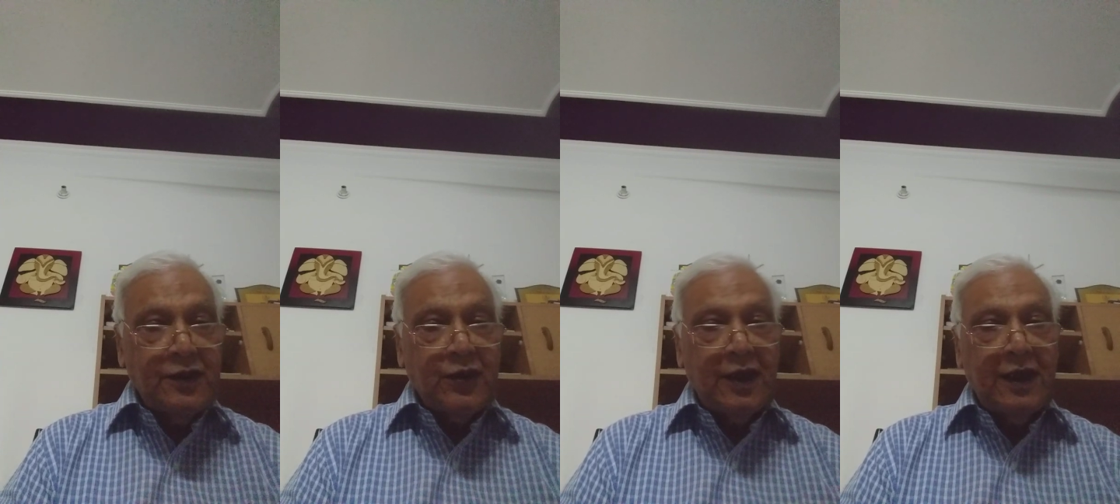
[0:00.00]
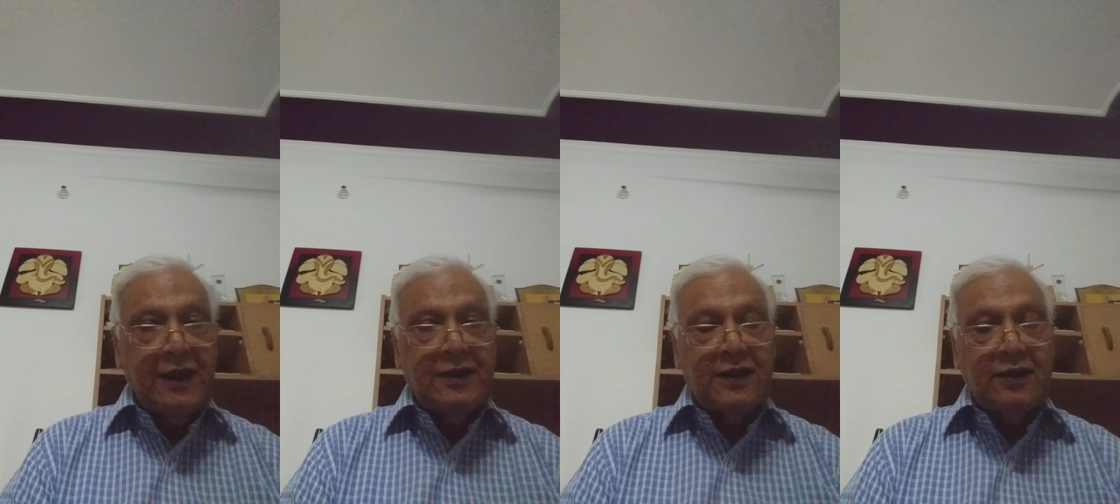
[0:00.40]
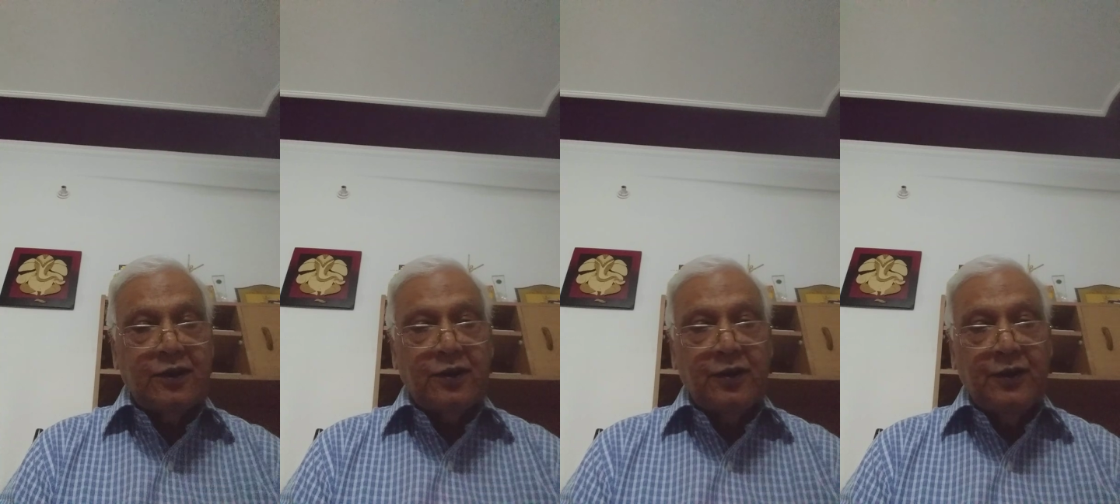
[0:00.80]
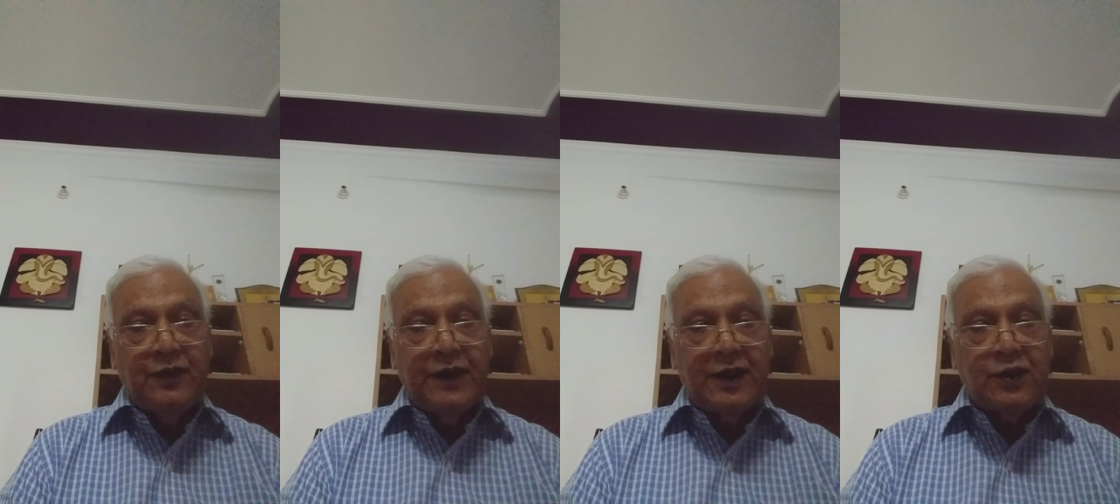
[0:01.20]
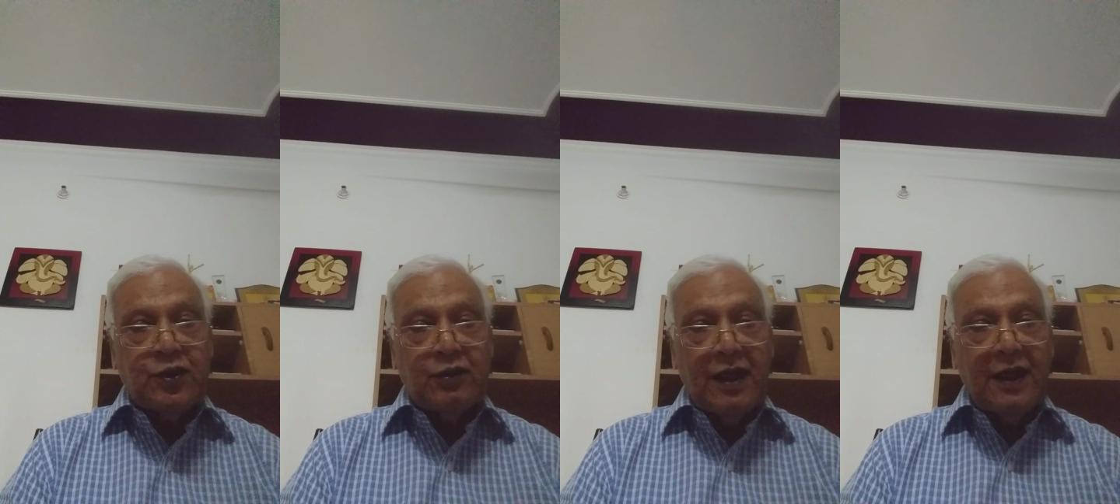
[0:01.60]
So it leads into the
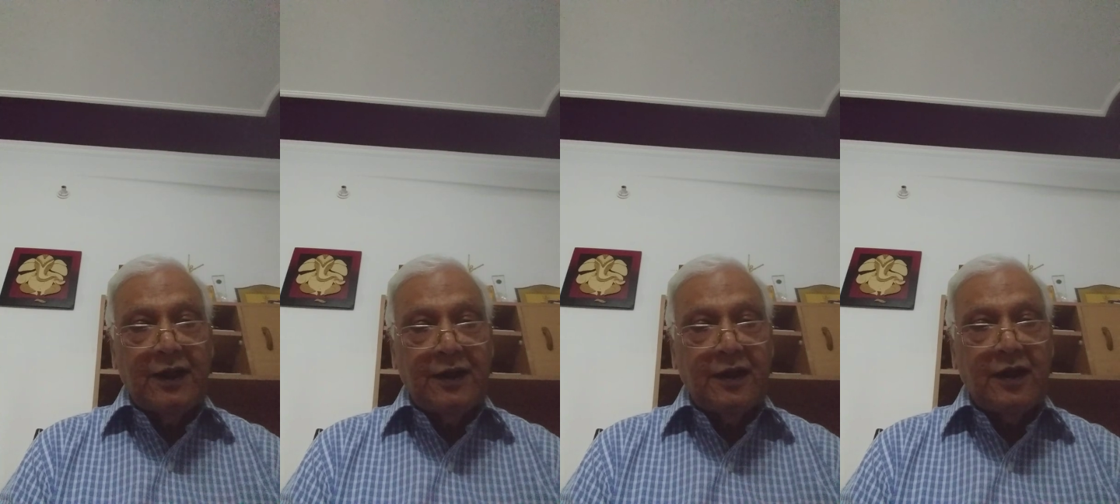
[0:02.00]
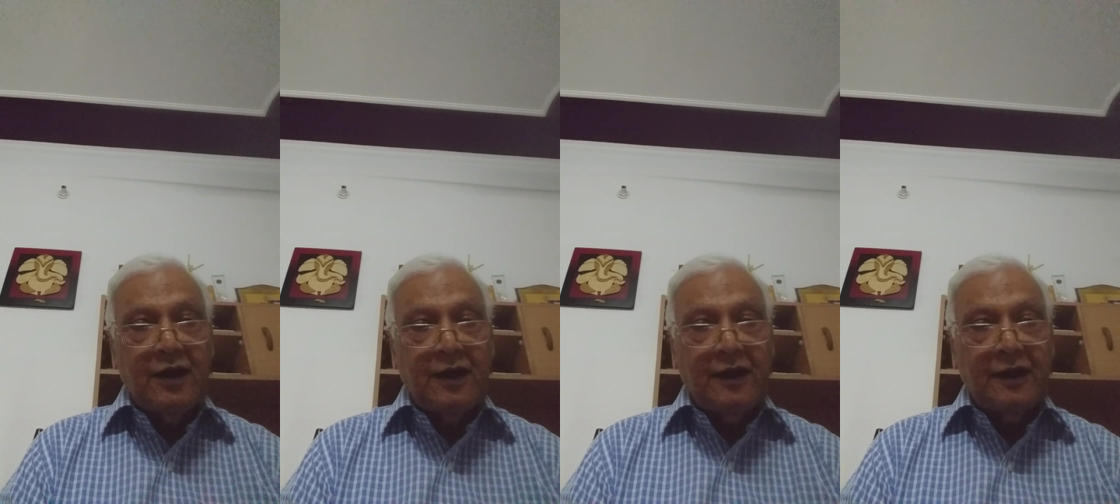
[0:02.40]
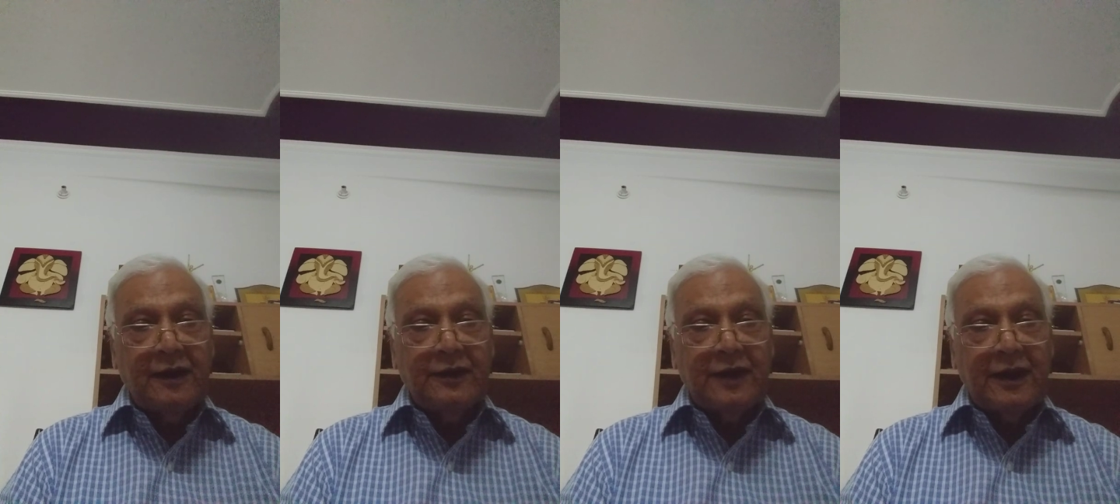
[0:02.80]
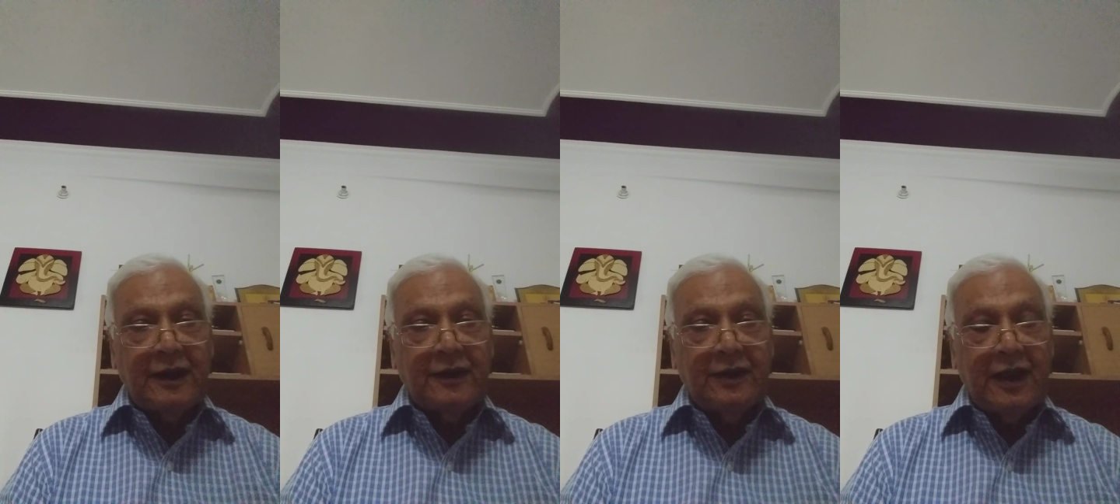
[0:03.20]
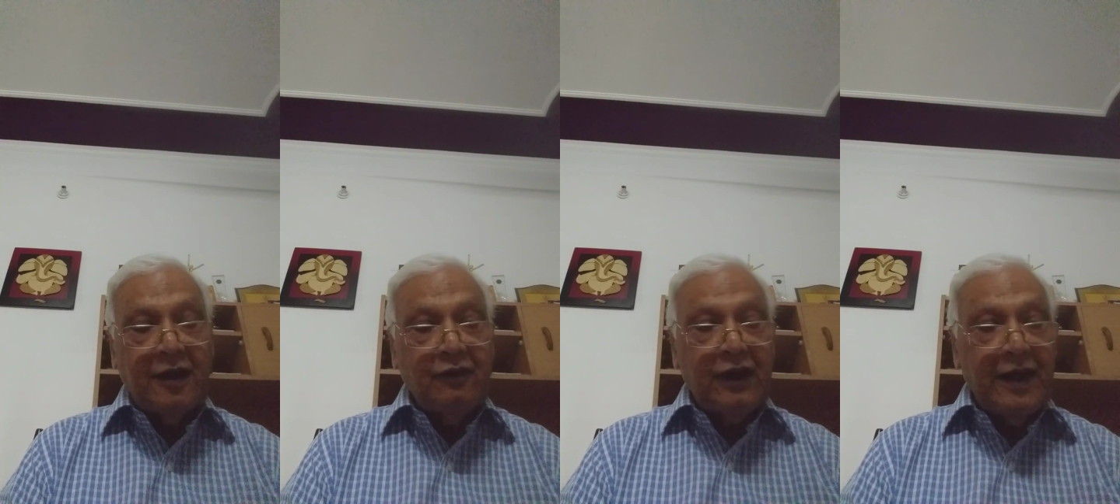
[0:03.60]
swollen, the
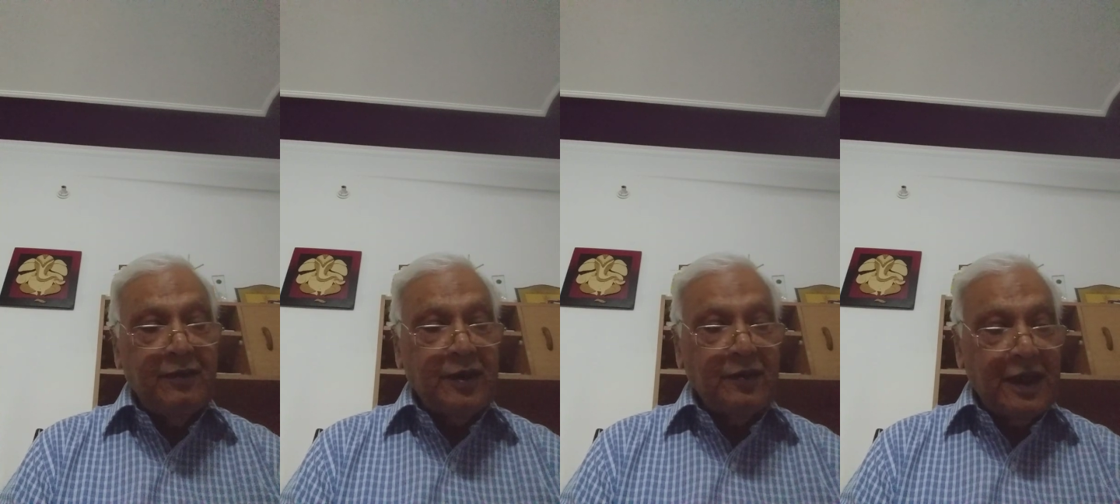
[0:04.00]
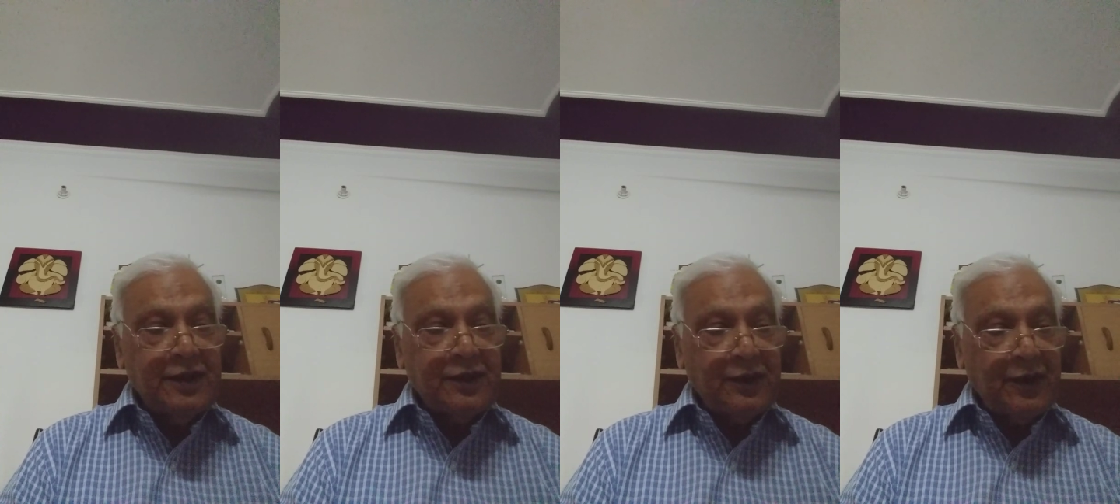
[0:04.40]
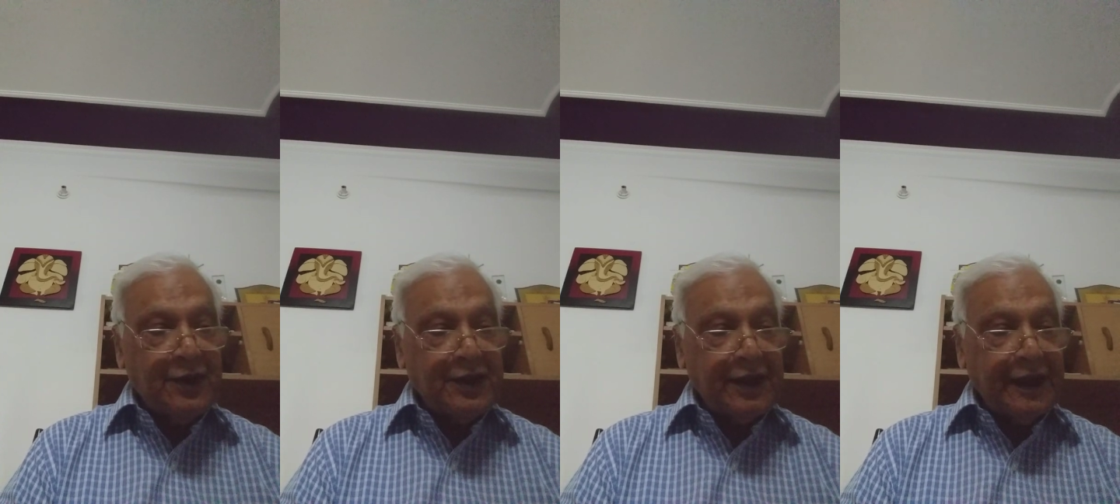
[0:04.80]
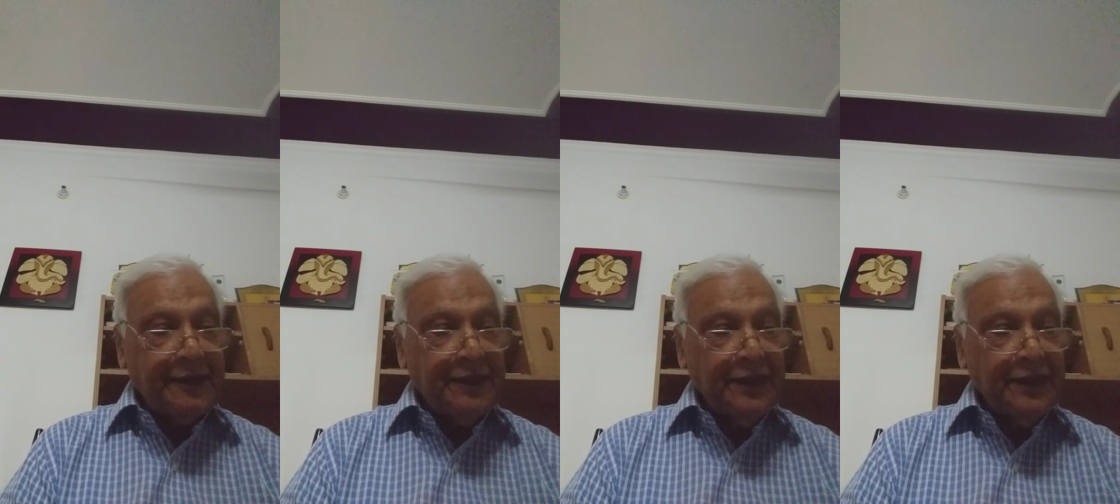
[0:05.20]
inflamed mitochondria.